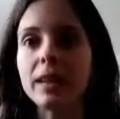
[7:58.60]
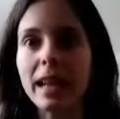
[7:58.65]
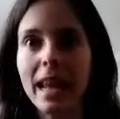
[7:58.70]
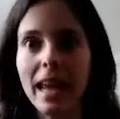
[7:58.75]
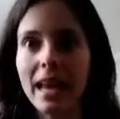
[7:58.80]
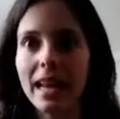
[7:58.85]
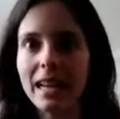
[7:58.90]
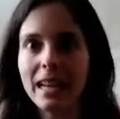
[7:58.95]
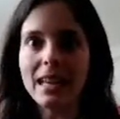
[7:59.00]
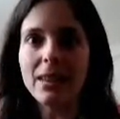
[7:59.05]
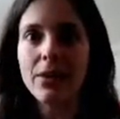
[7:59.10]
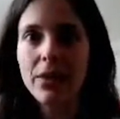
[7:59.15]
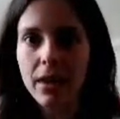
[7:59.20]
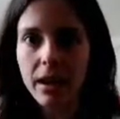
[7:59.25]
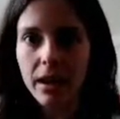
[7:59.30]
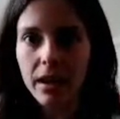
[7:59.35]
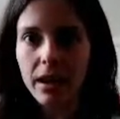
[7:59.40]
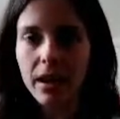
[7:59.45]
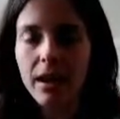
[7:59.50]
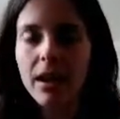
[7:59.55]
in
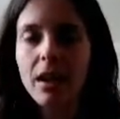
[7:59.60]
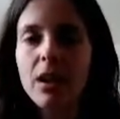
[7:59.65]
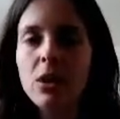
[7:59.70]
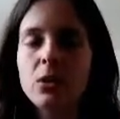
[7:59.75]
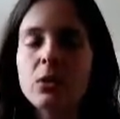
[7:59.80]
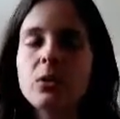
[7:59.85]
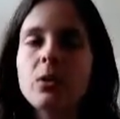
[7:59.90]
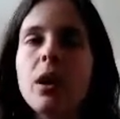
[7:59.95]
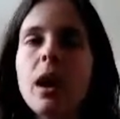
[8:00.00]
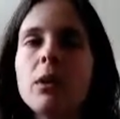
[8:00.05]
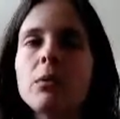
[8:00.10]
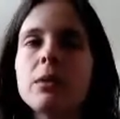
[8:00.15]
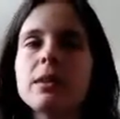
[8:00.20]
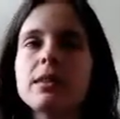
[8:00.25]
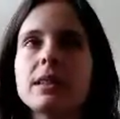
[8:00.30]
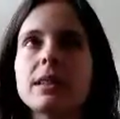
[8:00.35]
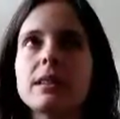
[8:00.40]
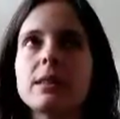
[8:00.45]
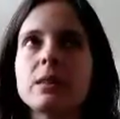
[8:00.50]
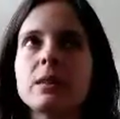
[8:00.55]
anything. So I
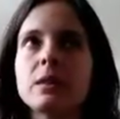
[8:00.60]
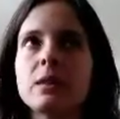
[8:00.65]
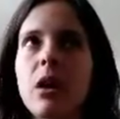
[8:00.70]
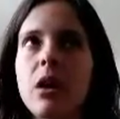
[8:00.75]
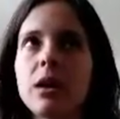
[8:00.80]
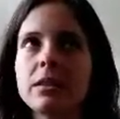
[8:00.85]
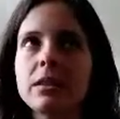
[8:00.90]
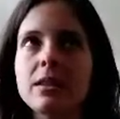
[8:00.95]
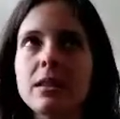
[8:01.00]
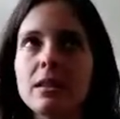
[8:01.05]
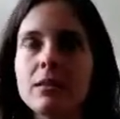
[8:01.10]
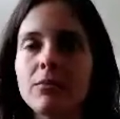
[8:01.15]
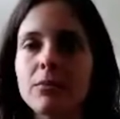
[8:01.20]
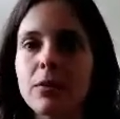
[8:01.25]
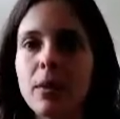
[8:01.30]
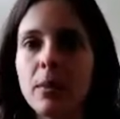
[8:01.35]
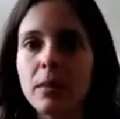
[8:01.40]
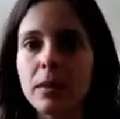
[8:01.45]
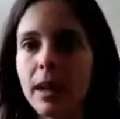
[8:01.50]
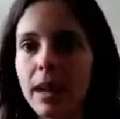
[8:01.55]
was exhausted
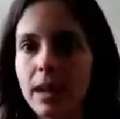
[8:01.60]
from